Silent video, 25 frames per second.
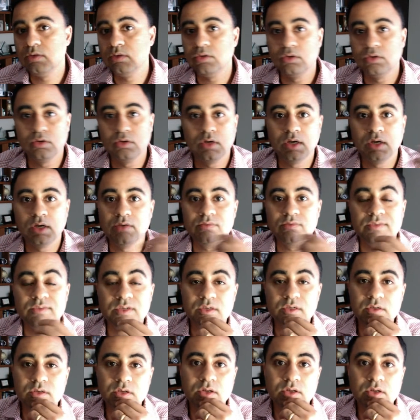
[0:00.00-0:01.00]
You know, I've
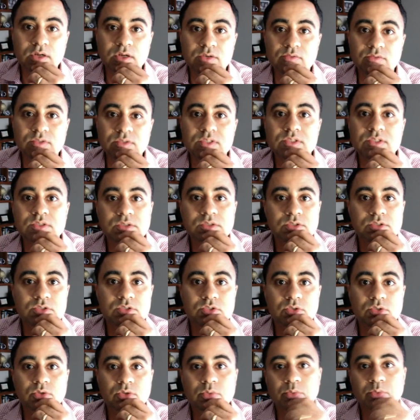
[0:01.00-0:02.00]
done a lot of research,
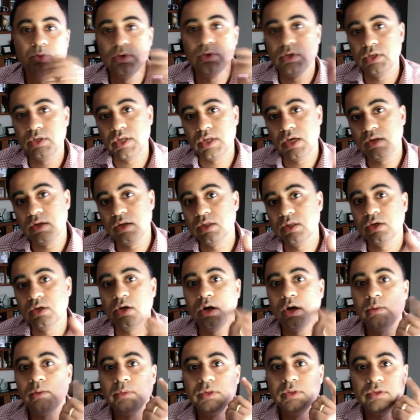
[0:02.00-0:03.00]
so put it down in the
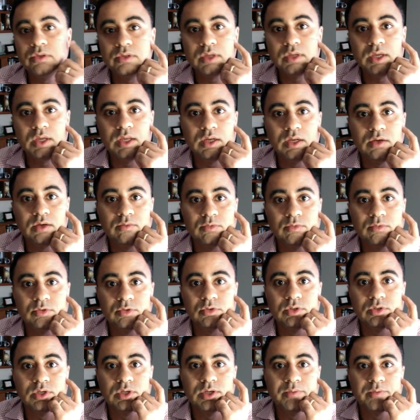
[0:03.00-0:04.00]
comments and I
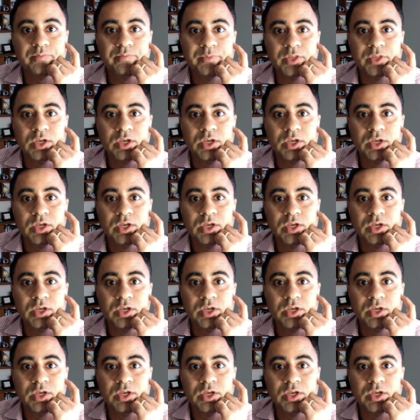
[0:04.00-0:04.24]
will